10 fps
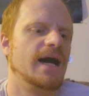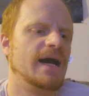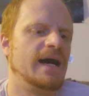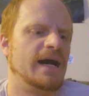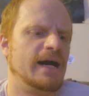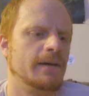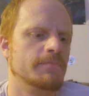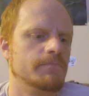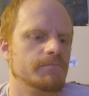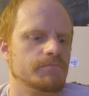
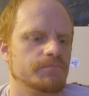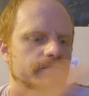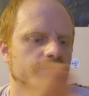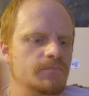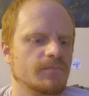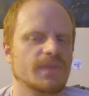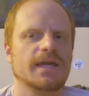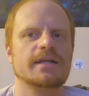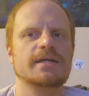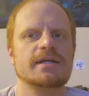And
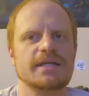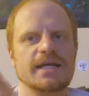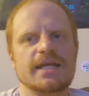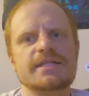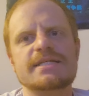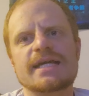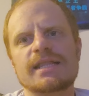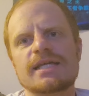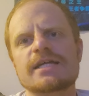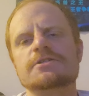then again, it
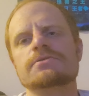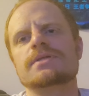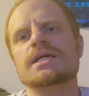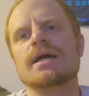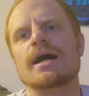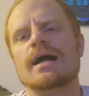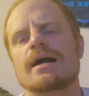did lead to the